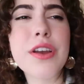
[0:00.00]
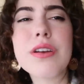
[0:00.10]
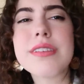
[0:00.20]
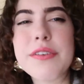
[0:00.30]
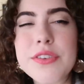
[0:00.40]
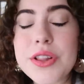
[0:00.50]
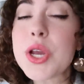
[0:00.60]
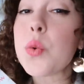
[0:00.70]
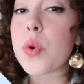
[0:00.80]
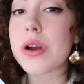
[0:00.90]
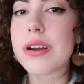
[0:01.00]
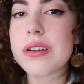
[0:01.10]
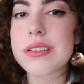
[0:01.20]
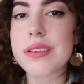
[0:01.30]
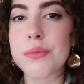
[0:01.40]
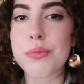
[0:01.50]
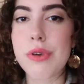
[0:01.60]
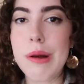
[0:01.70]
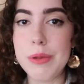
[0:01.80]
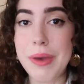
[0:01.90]
There definitely were some
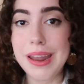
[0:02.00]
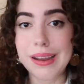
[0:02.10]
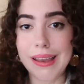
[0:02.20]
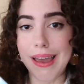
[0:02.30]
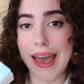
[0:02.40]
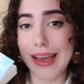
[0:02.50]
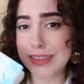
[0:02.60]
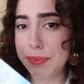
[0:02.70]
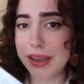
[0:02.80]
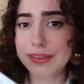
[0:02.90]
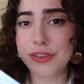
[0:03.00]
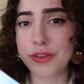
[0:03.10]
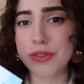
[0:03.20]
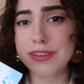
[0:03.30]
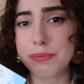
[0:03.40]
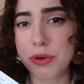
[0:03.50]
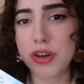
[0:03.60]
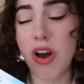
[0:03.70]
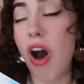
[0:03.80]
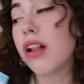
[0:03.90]
problematic aspects to this
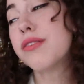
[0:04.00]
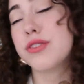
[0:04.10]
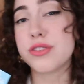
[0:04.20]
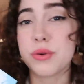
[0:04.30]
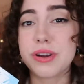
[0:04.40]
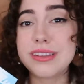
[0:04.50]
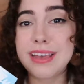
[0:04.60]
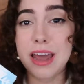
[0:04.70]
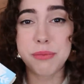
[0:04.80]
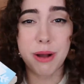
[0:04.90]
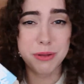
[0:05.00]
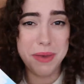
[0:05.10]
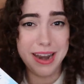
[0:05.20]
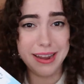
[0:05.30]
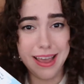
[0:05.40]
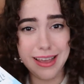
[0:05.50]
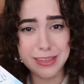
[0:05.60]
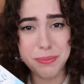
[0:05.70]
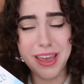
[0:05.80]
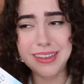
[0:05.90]
book. All of the stories had problematic
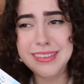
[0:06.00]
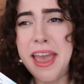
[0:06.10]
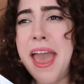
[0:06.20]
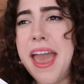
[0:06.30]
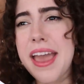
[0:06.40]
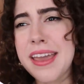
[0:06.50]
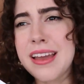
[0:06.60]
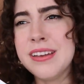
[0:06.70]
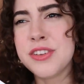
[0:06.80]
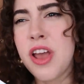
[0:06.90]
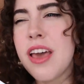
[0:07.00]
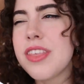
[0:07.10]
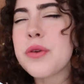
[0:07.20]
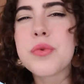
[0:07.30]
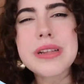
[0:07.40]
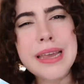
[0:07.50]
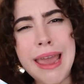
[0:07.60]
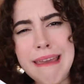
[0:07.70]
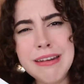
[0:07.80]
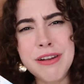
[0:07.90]
aspects and they
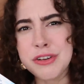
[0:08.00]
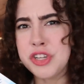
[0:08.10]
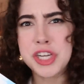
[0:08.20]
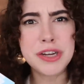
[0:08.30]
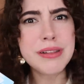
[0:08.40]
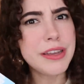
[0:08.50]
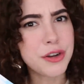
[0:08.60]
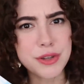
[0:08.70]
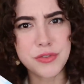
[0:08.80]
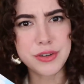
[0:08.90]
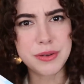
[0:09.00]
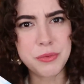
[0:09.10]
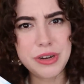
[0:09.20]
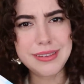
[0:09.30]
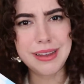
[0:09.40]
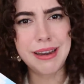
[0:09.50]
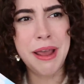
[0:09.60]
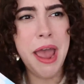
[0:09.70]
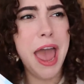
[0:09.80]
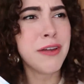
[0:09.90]
really hated on cheerleaders for some reason.
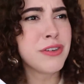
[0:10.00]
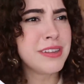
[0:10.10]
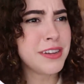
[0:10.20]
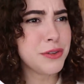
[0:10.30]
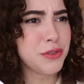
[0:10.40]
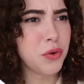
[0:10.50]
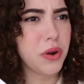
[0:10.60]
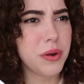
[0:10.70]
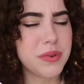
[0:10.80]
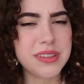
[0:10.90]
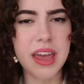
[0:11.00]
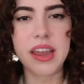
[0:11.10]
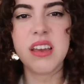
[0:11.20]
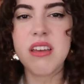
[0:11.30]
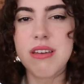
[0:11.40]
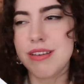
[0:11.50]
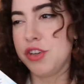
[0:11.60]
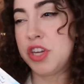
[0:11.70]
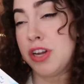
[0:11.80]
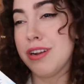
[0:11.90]
Every single story was like,
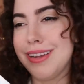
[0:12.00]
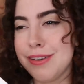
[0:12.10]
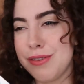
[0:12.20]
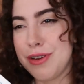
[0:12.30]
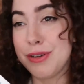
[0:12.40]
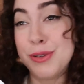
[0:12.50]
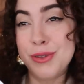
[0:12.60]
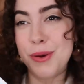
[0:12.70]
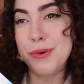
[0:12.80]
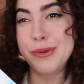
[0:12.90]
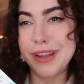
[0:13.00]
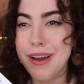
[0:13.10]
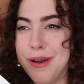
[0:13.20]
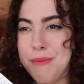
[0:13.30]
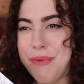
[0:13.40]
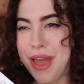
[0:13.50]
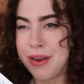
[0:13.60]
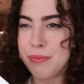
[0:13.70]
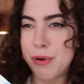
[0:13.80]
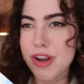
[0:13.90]
cheerleaders are so dumb
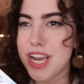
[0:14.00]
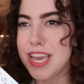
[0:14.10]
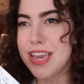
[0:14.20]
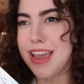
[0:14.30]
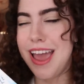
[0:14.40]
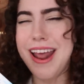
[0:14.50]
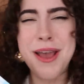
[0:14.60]
and perky.